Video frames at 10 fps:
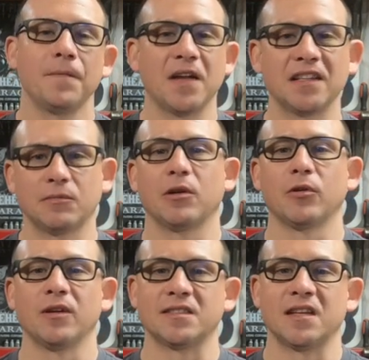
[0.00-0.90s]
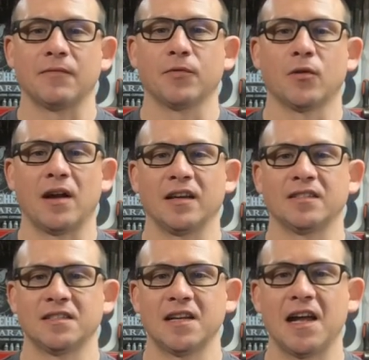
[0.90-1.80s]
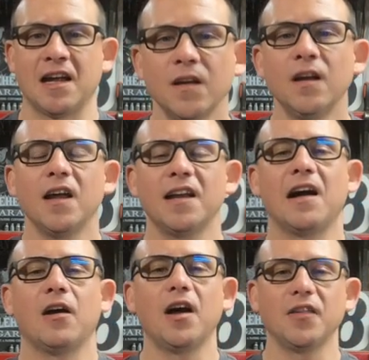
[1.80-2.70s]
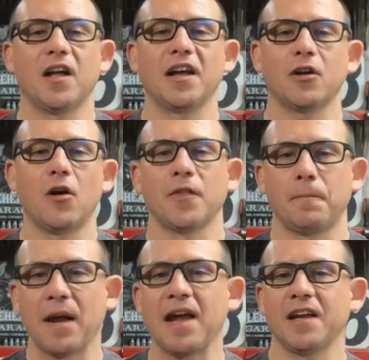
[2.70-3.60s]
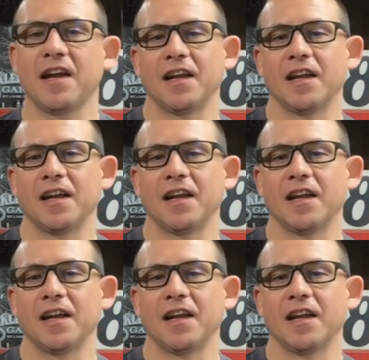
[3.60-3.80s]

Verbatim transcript: things that we really take for granted today. Now, unlike on the Panhead